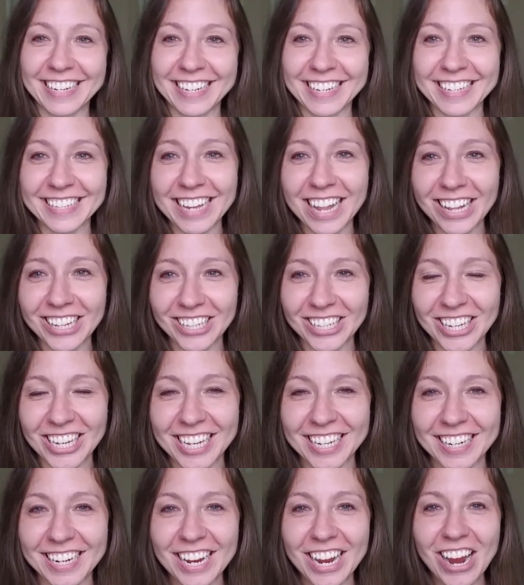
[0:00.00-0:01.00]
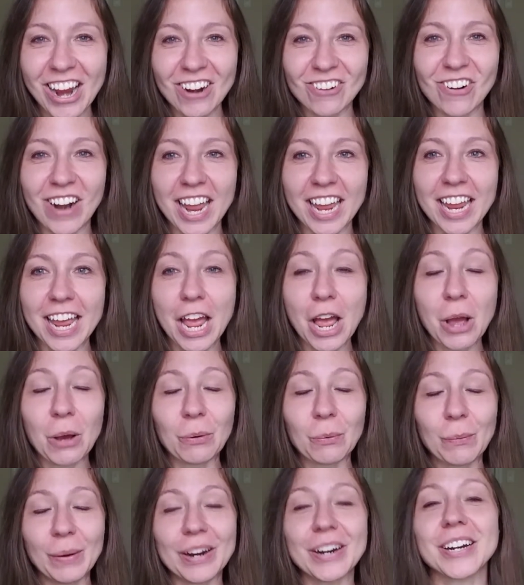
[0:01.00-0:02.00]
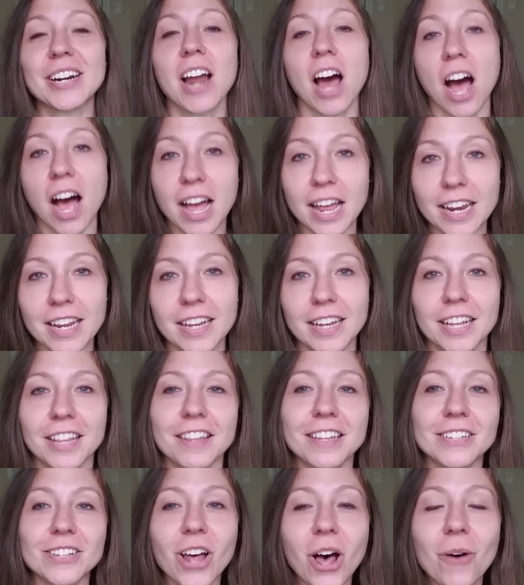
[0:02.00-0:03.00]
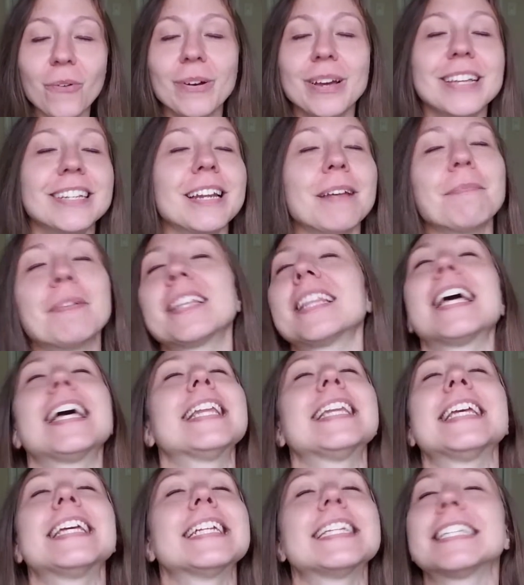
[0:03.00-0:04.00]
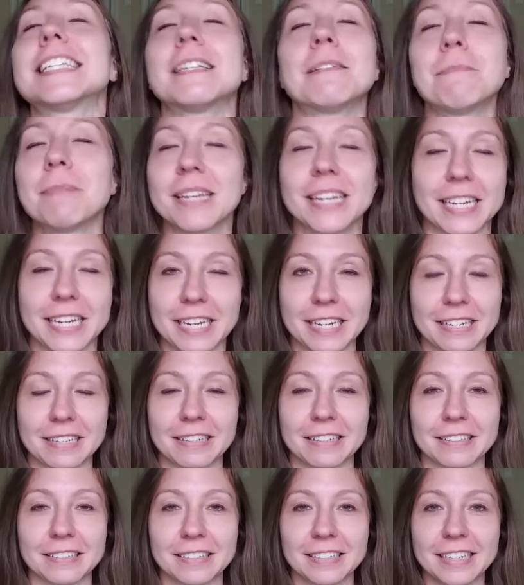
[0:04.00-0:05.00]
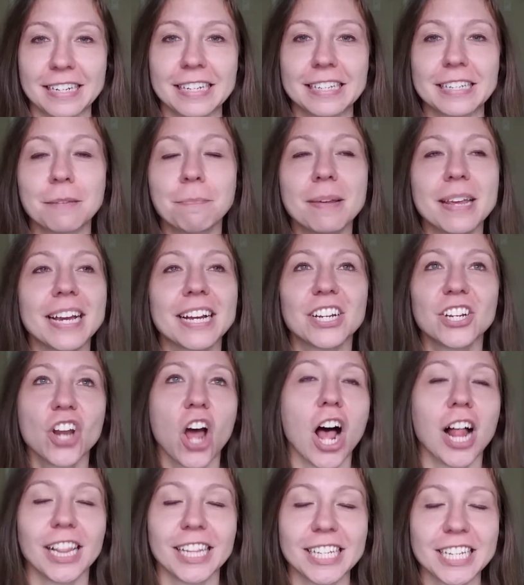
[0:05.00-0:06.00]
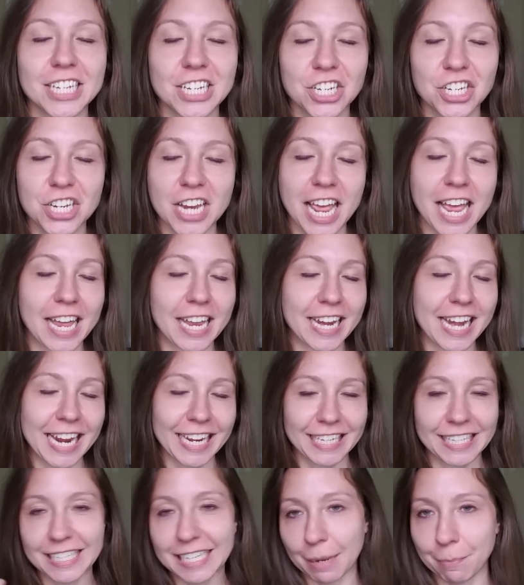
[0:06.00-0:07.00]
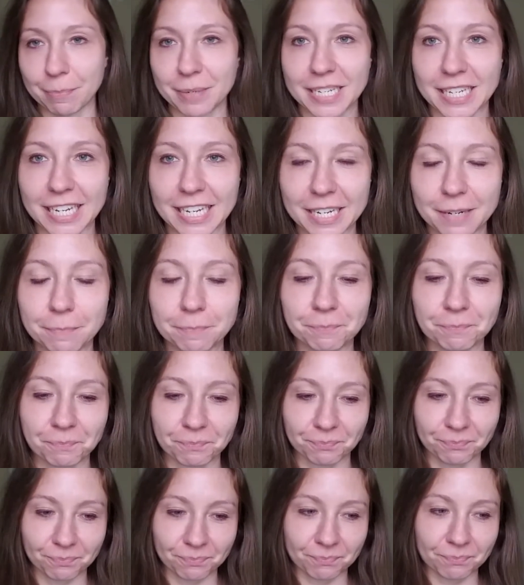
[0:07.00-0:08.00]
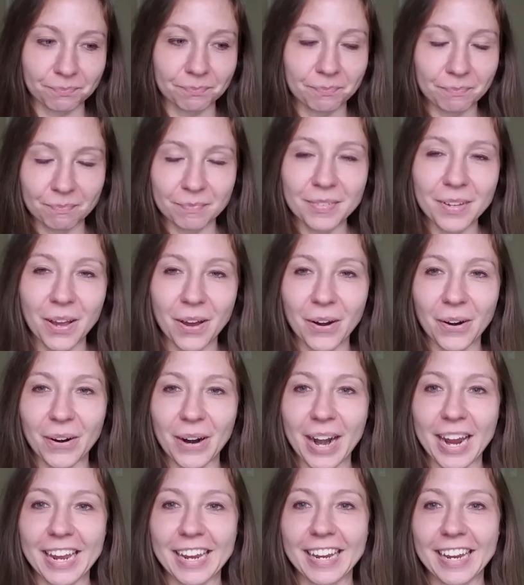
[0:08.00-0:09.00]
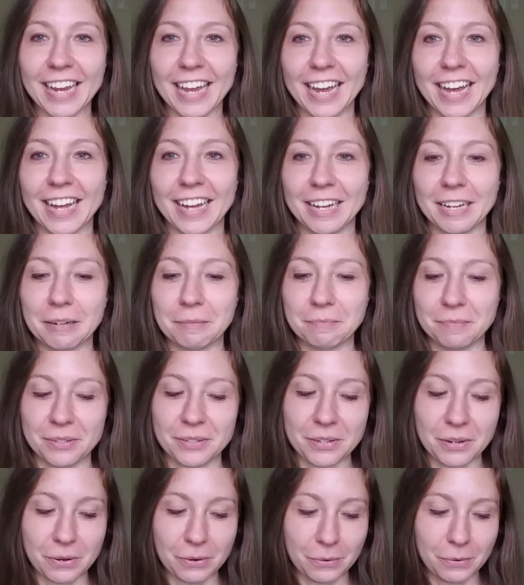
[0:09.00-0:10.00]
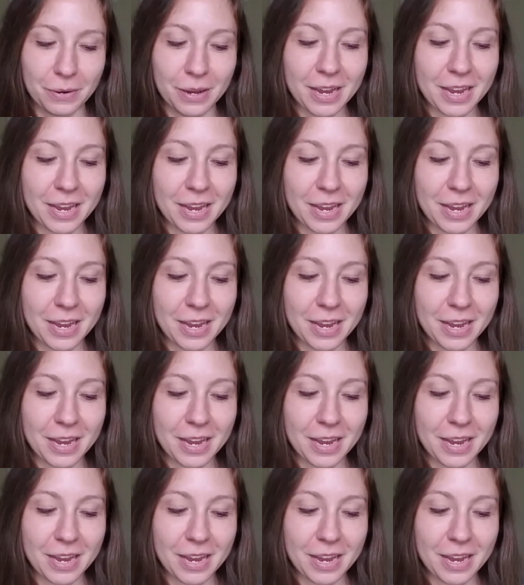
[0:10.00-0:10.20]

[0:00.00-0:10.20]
He's all good, right? We're not. There's always something that needs to be healed, needs to be acknowledged and accepted. All right. Um, so